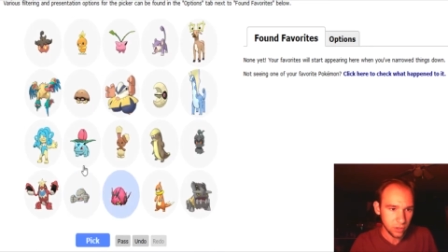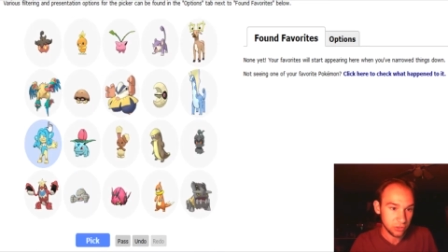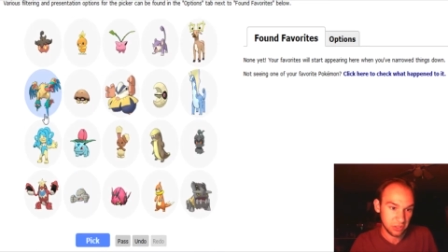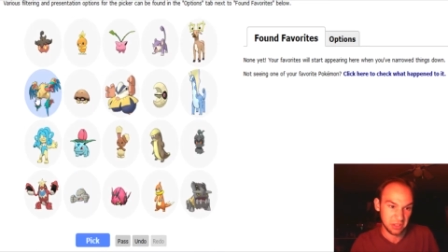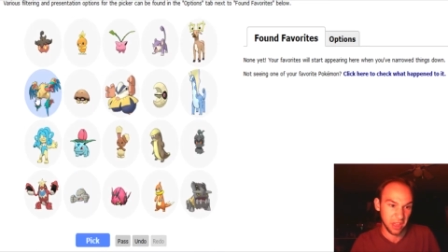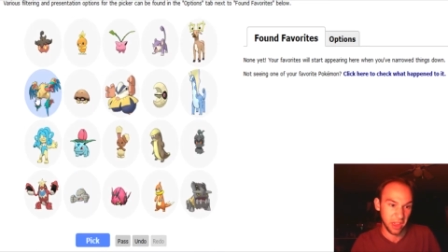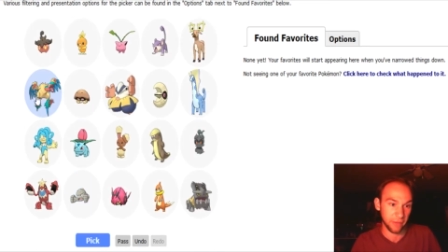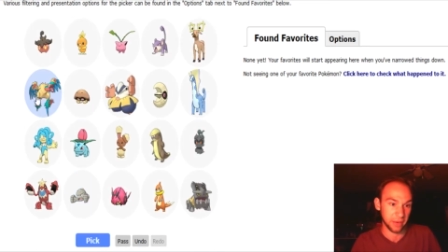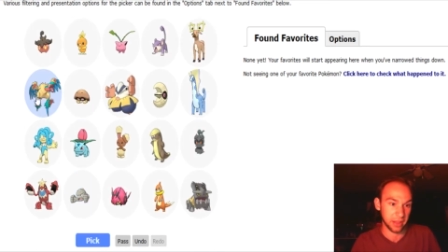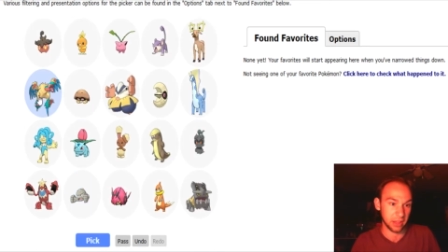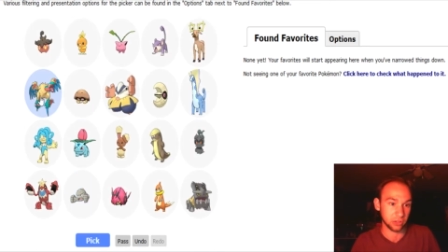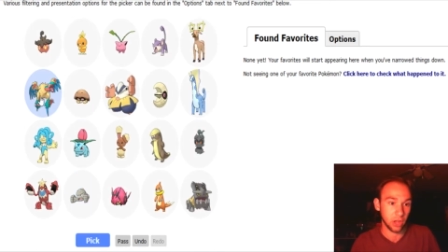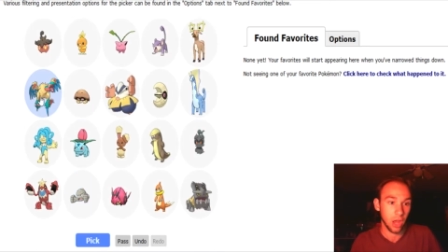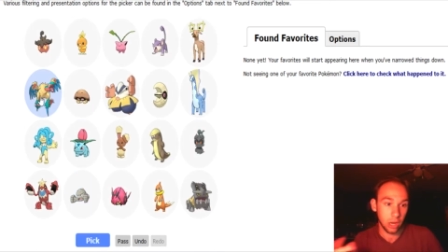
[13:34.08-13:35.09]
there it
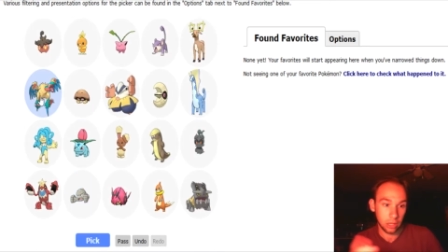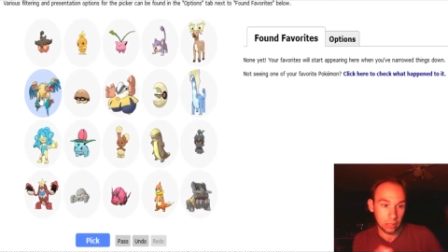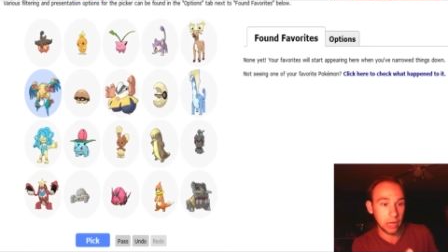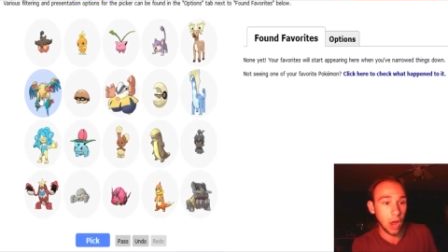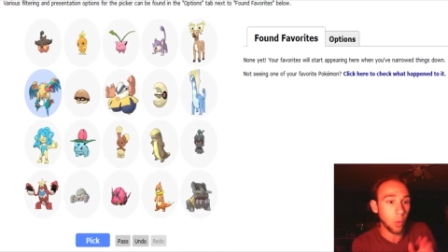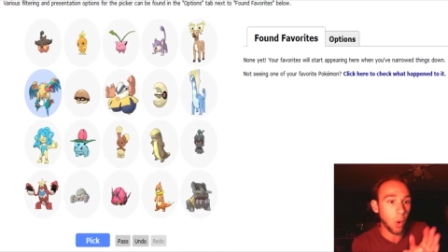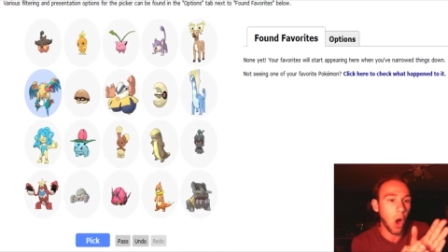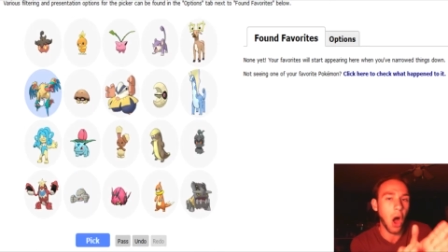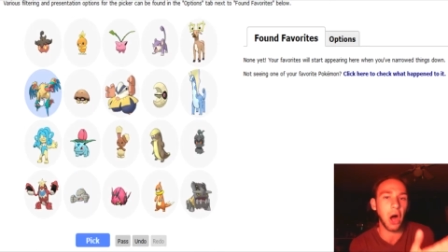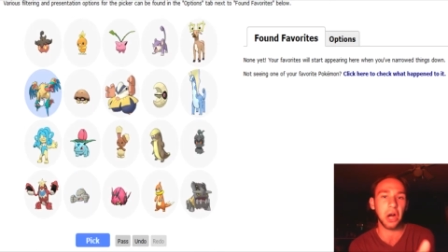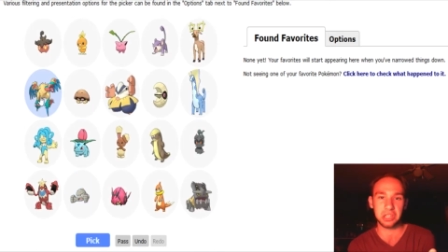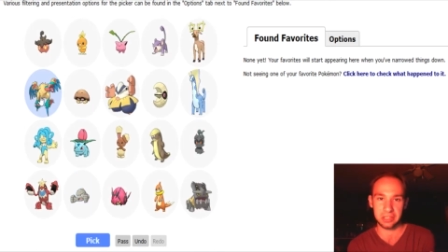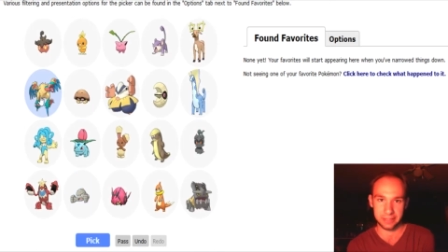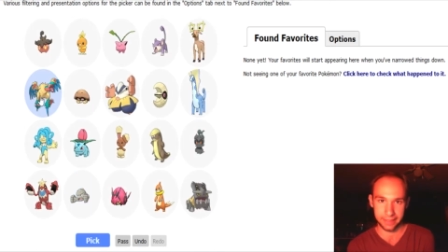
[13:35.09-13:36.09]
is. Look how
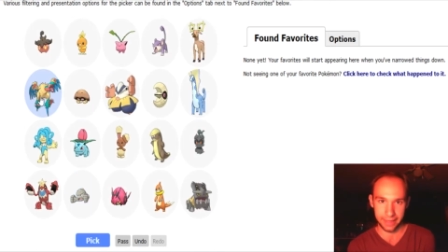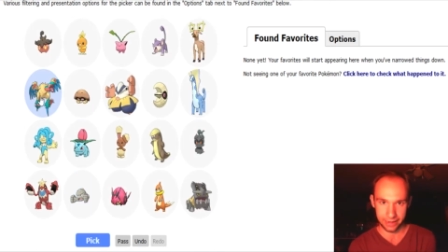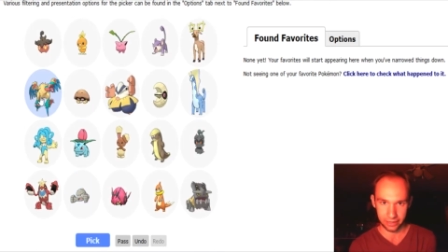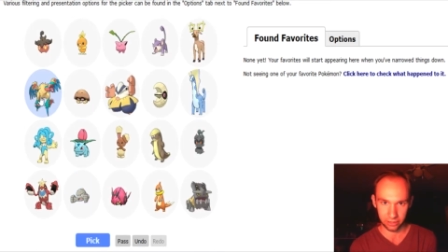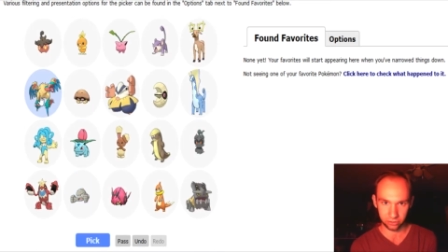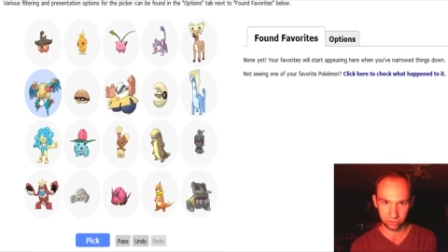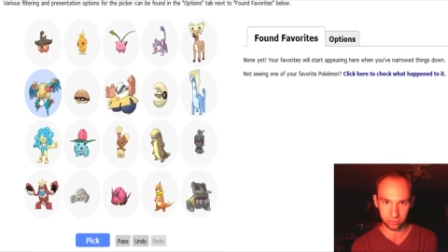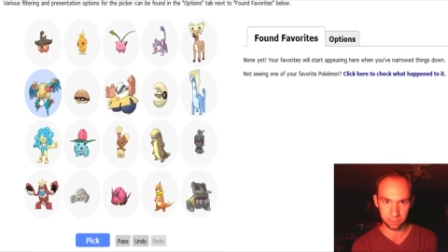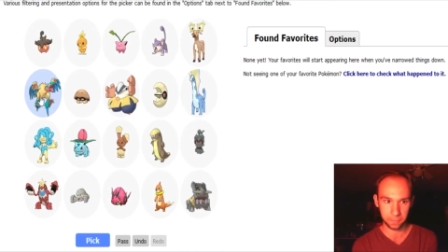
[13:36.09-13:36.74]
ugly that is.